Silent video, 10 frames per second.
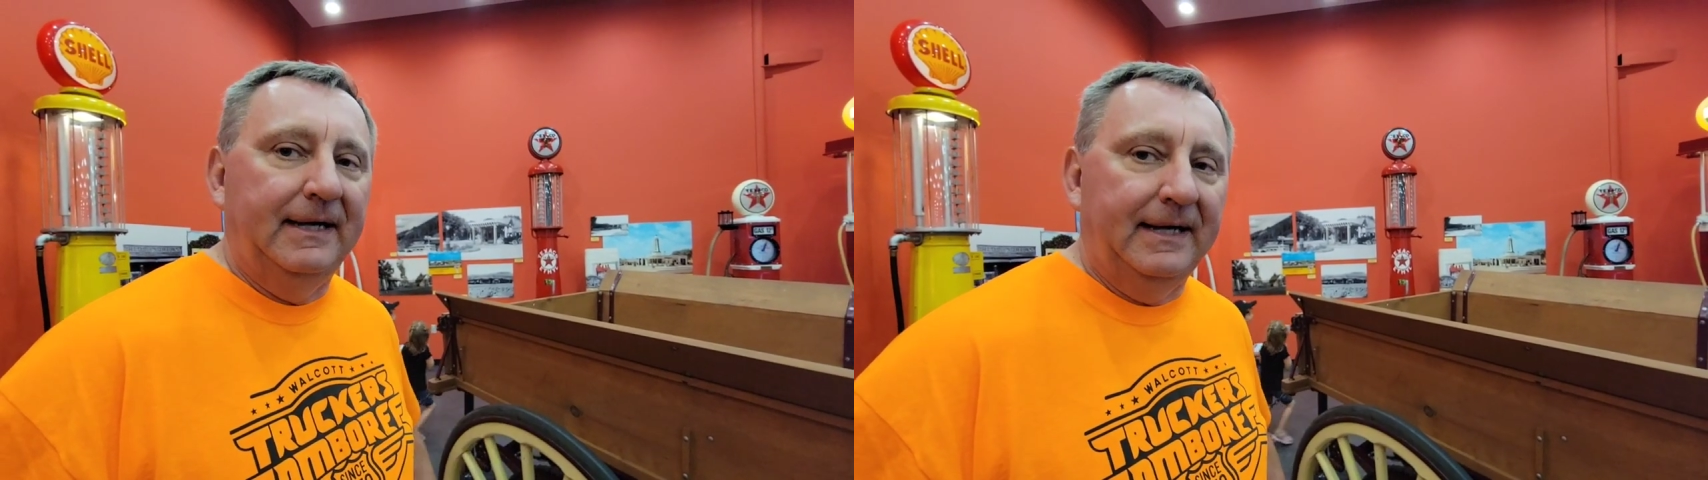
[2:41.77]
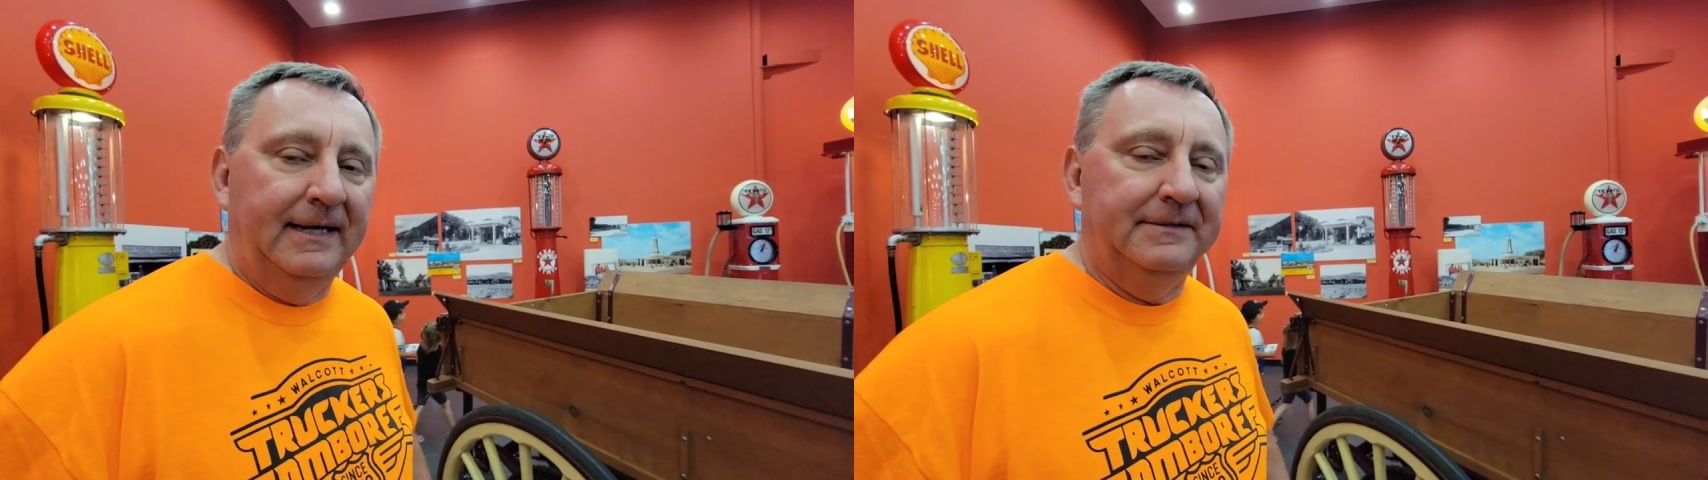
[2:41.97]

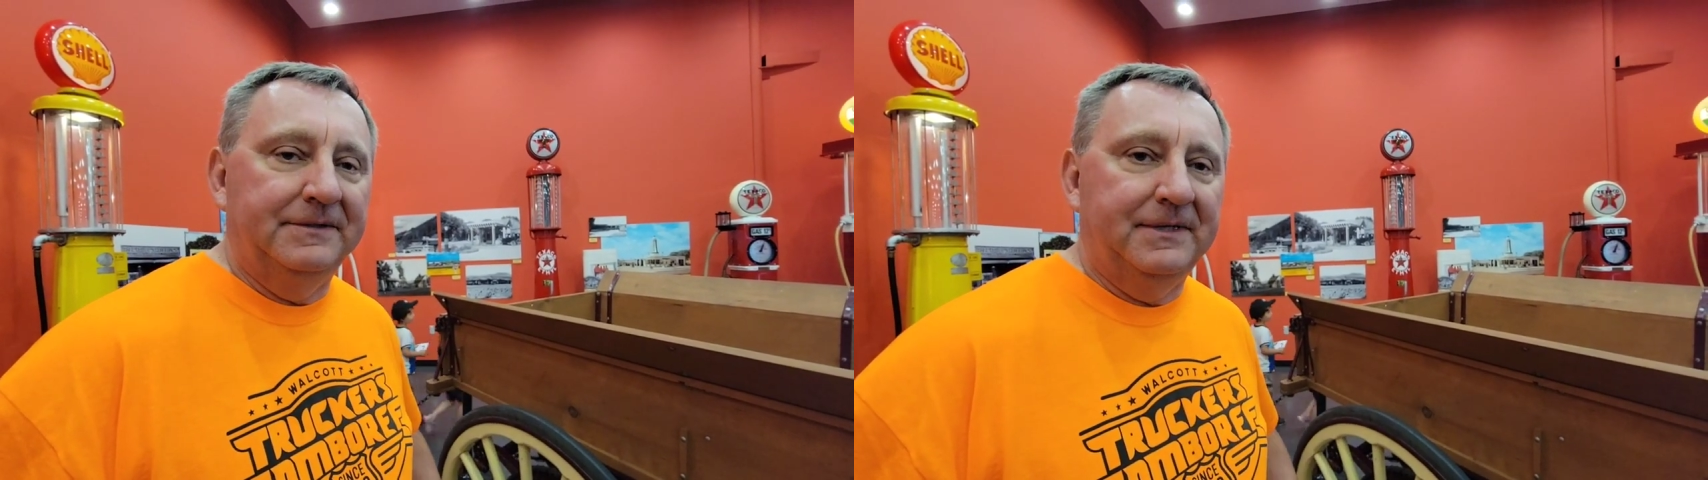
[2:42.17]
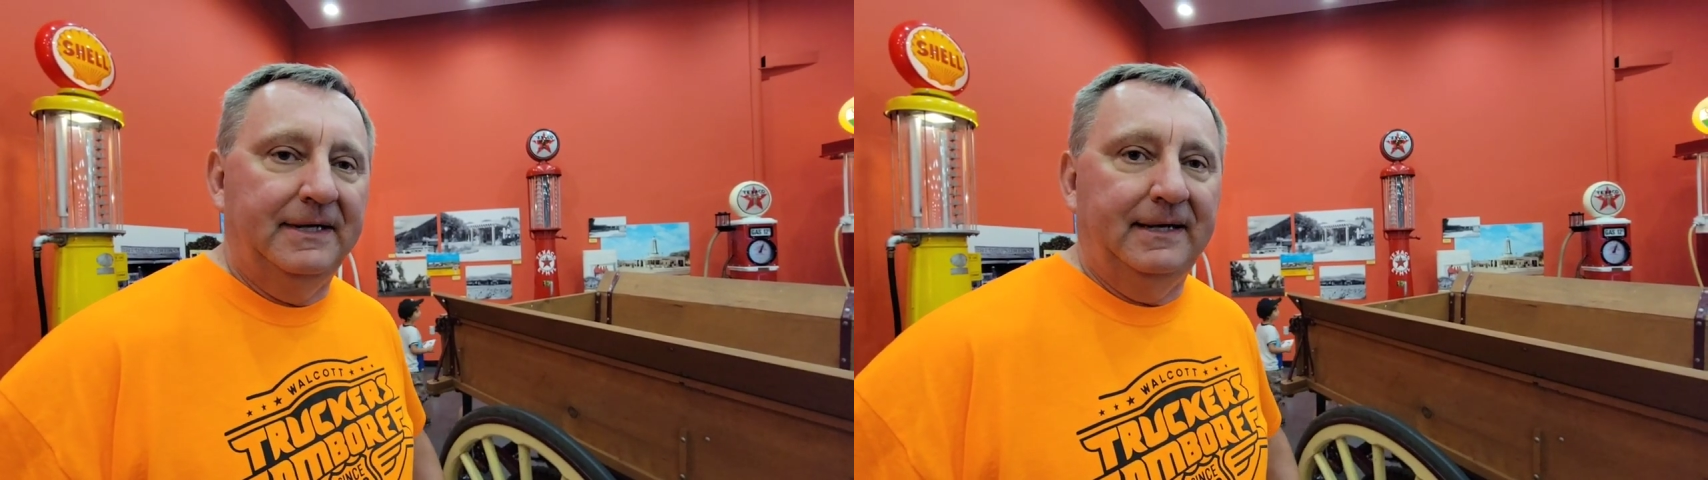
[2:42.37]
and it,
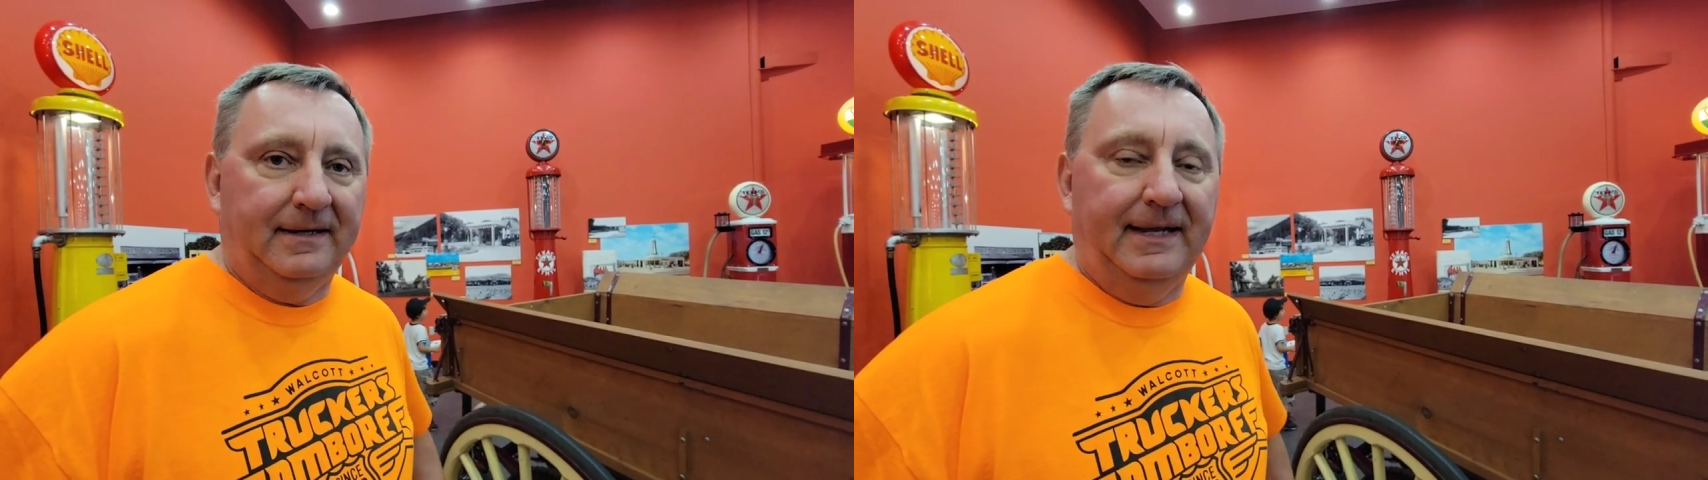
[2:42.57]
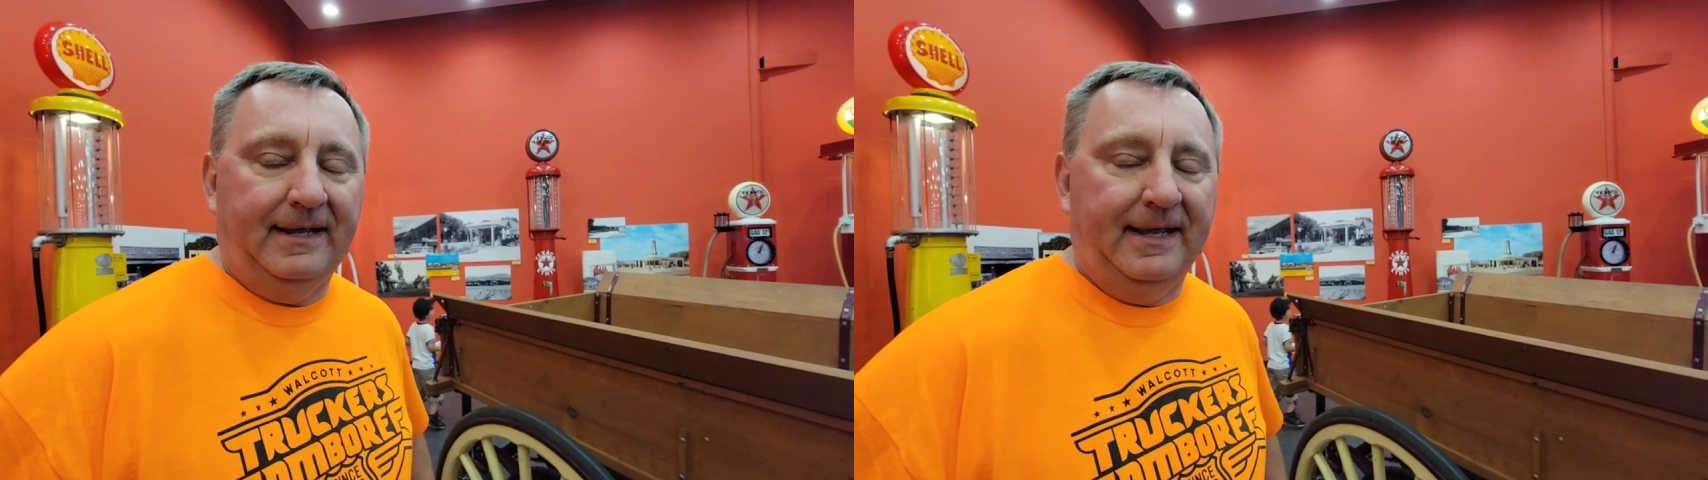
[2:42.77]
it,
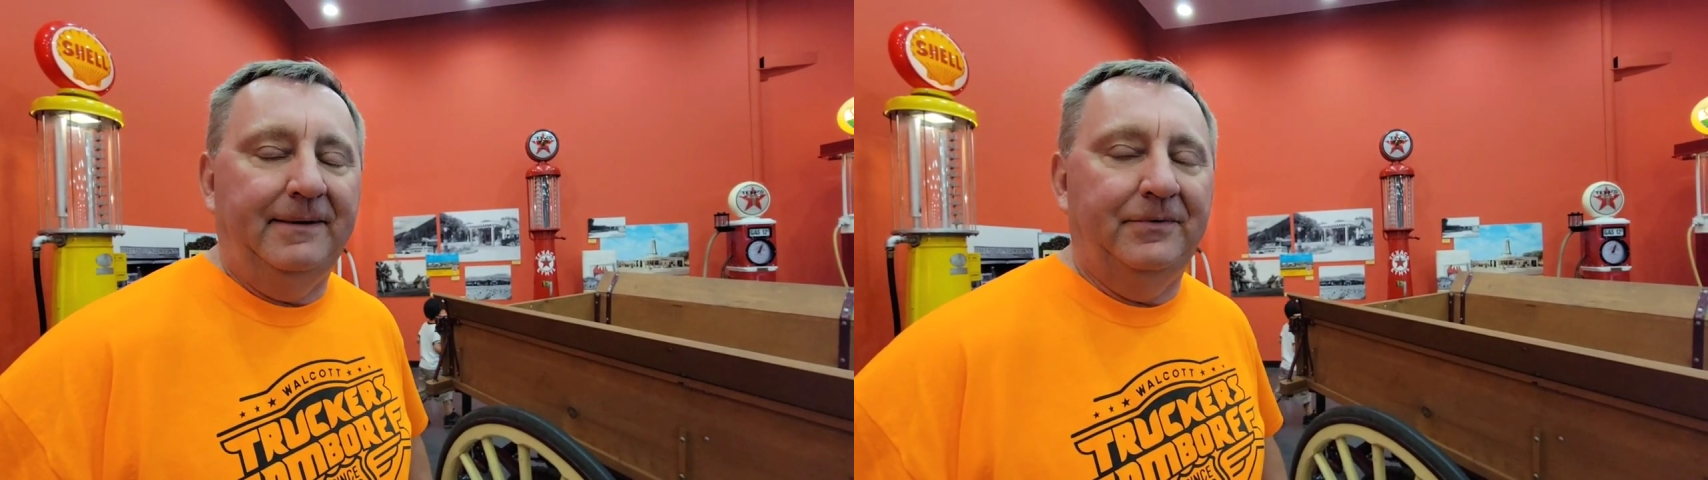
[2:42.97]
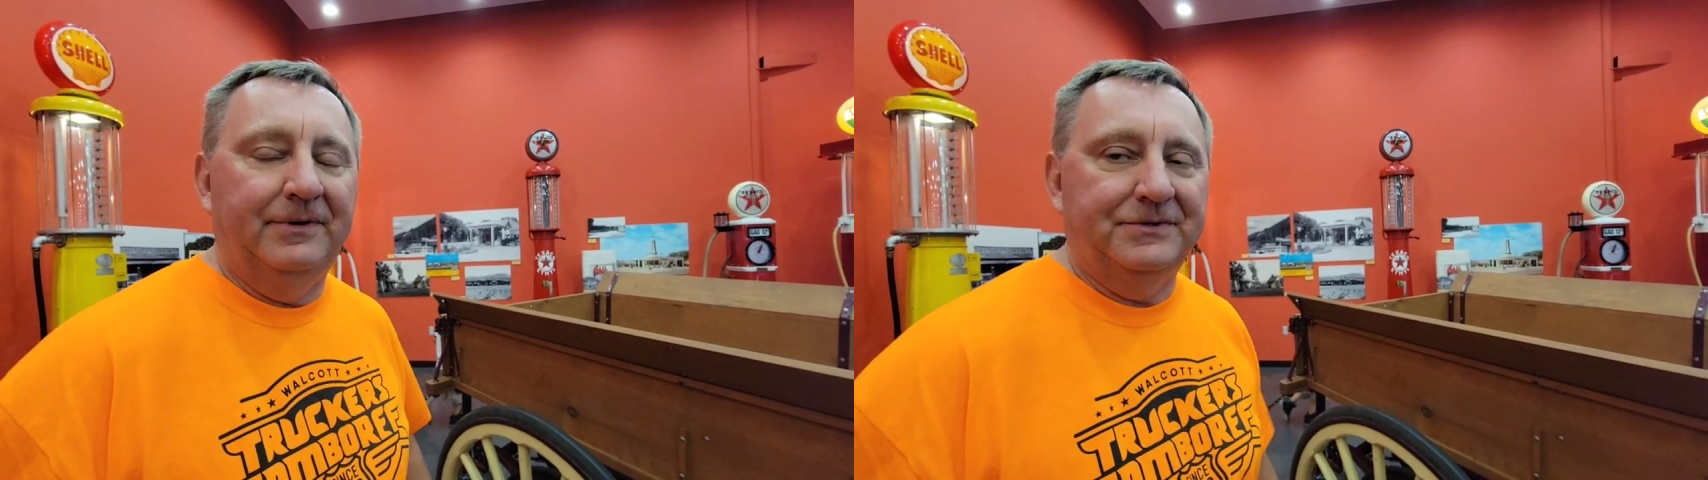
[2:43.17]
it
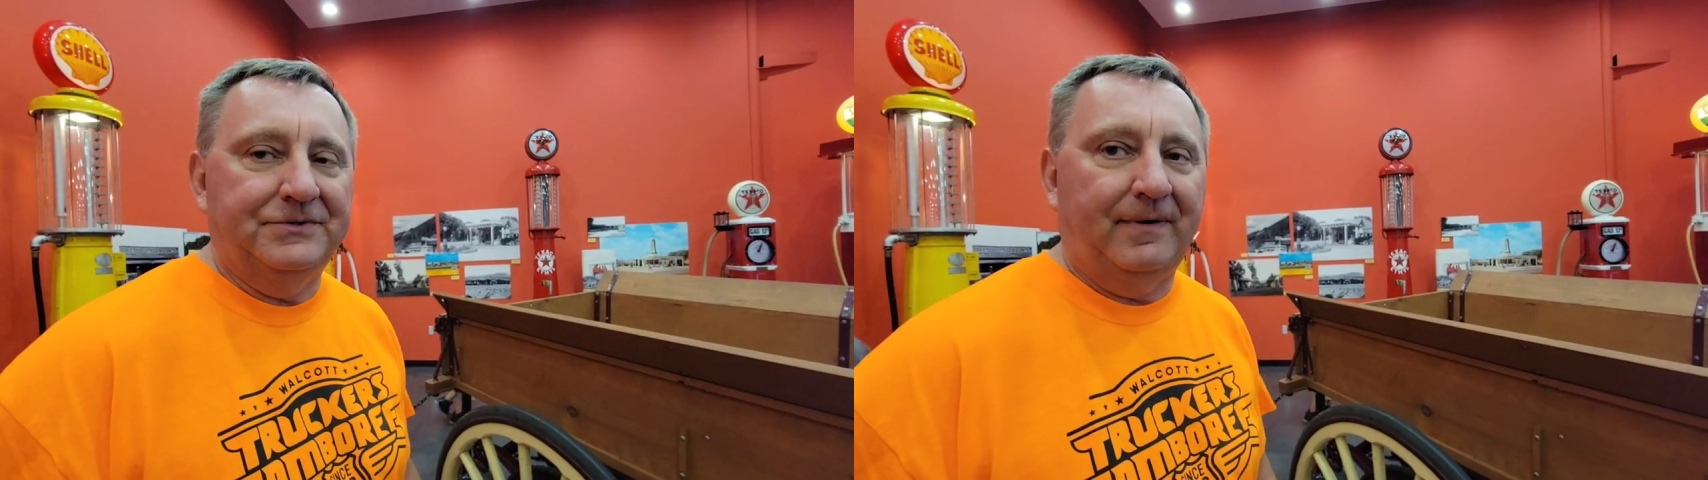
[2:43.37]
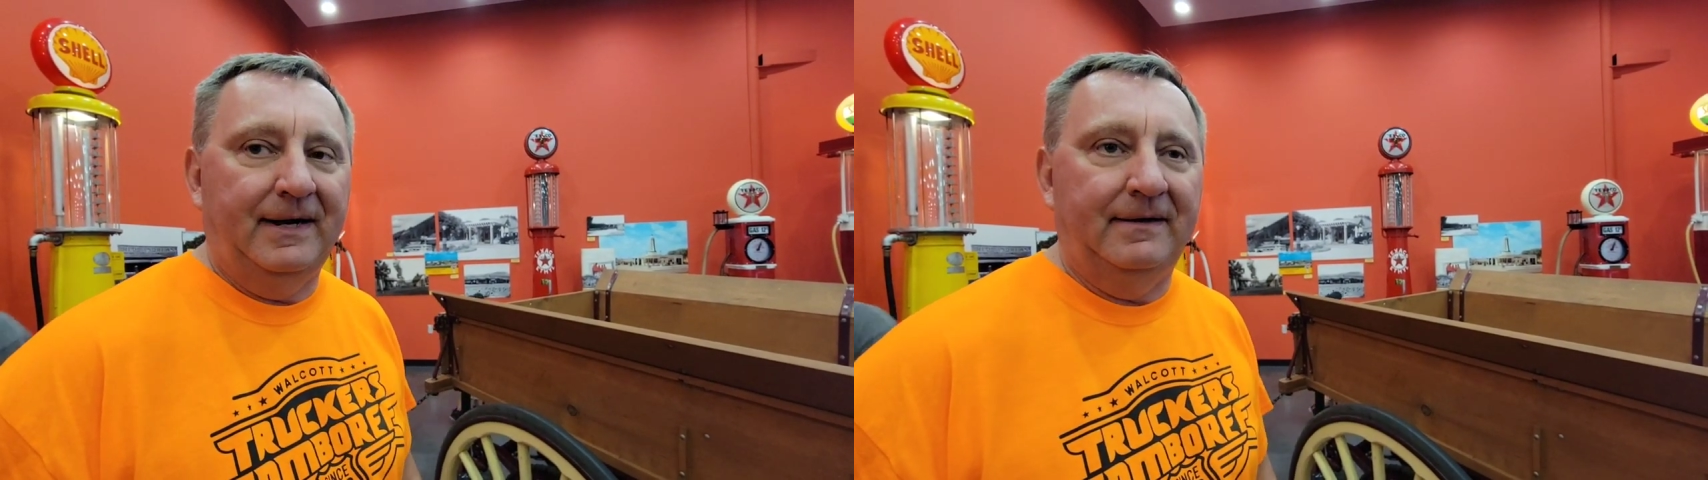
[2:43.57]
came with a
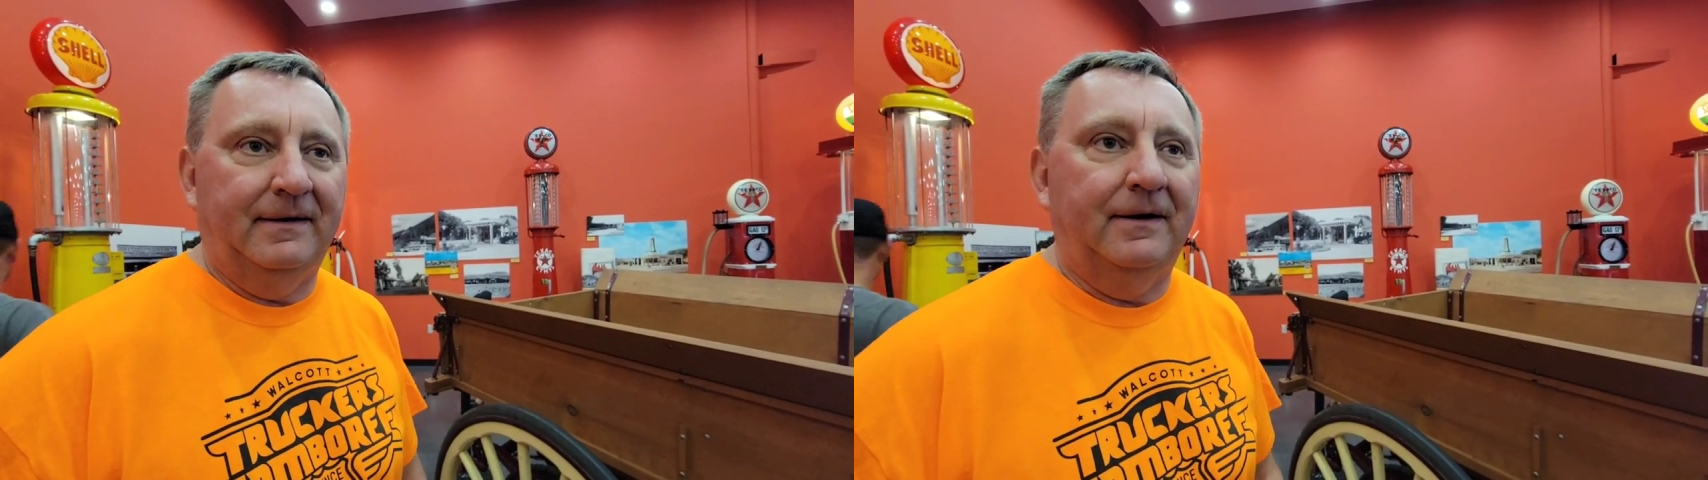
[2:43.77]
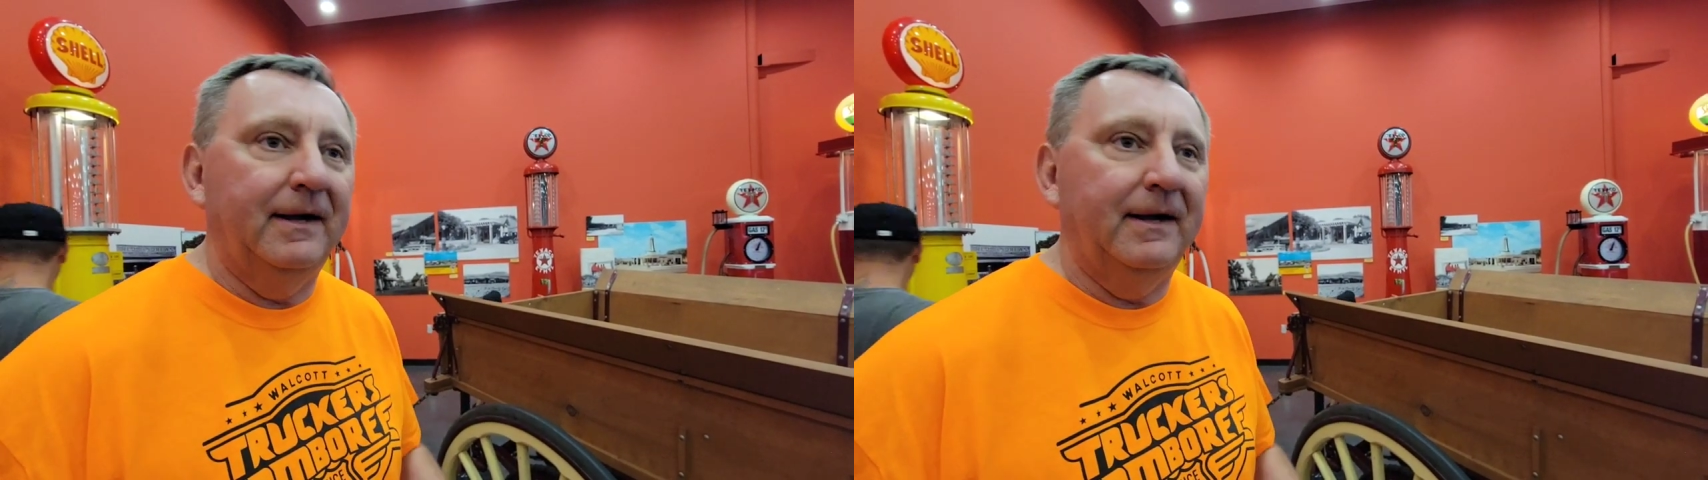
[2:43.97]
trailer,